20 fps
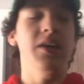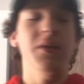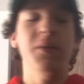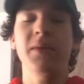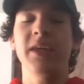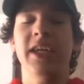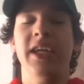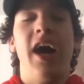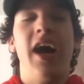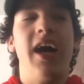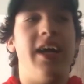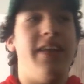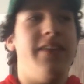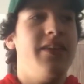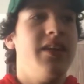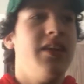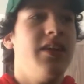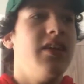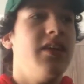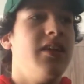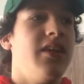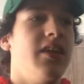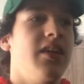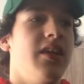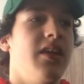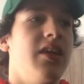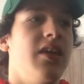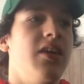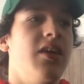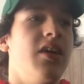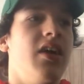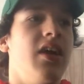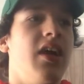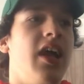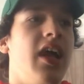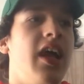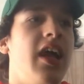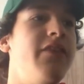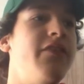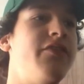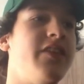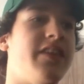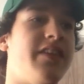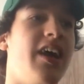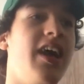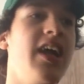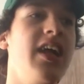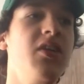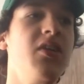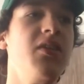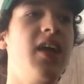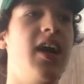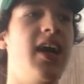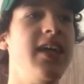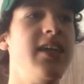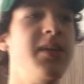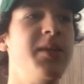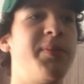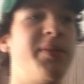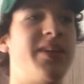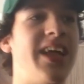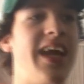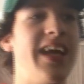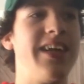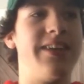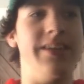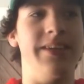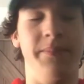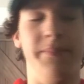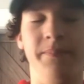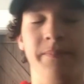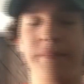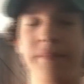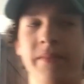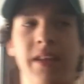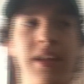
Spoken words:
If we sign O-line to protect him,